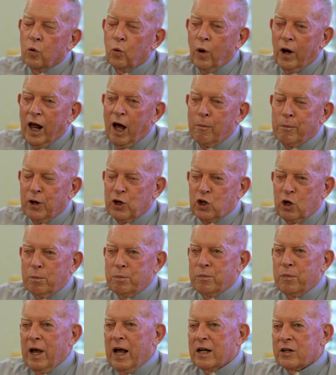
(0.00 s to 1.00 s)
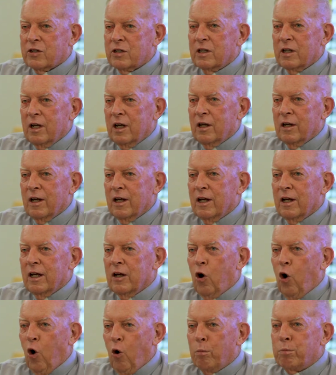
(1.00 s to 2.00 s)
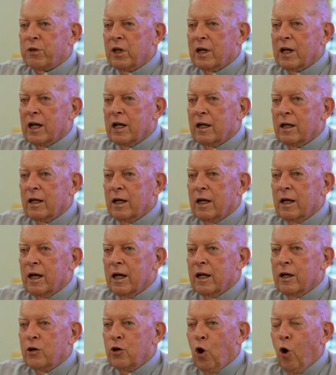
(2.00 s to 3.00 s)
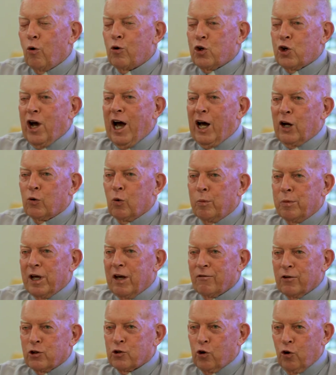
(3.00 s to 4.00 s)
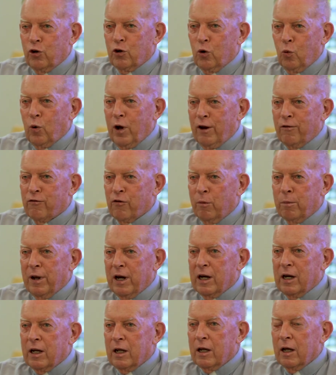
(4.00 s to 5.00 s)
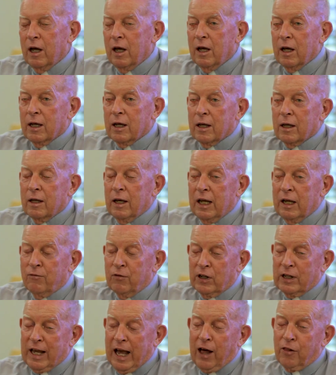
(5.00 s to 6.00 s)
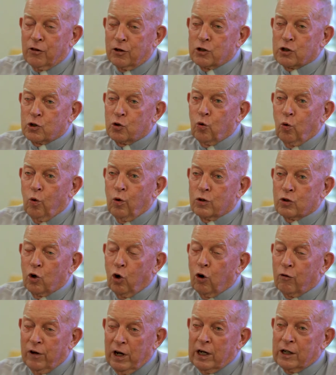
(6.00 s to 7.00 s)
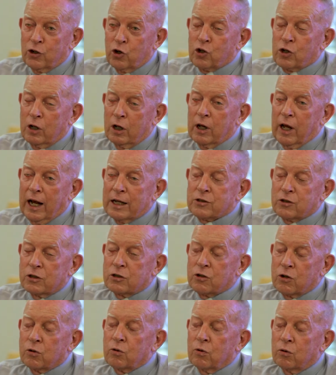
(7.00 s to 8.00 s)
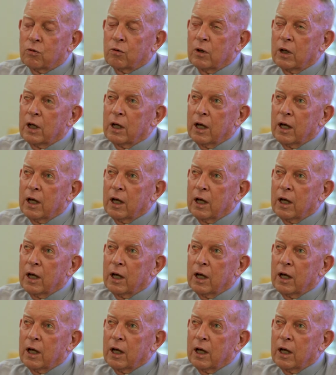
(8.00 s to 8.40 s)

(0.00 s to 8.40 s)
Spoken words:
Well, our bishop has the hope that no child will be ever turned away from any, even Catholic schools or religious classes too,